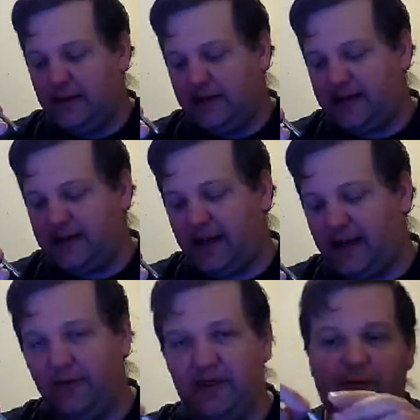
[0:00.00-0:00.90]
side of
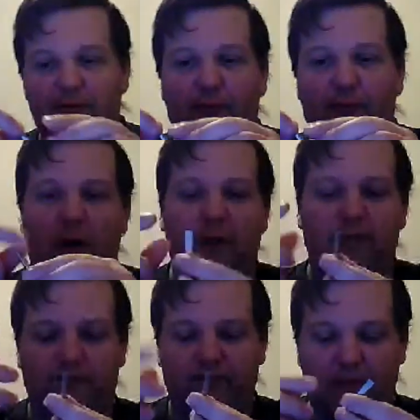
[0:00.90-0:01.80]
this. Well,
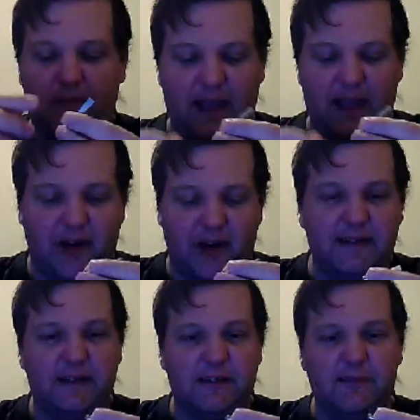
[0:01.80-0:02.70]
that
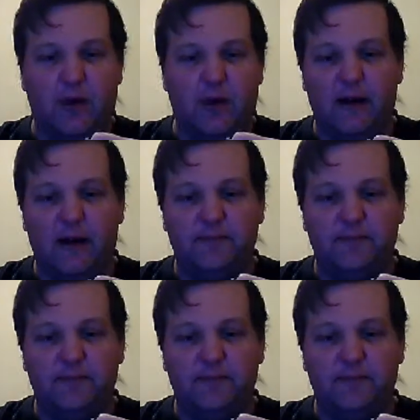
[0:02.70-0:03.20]
positive wire,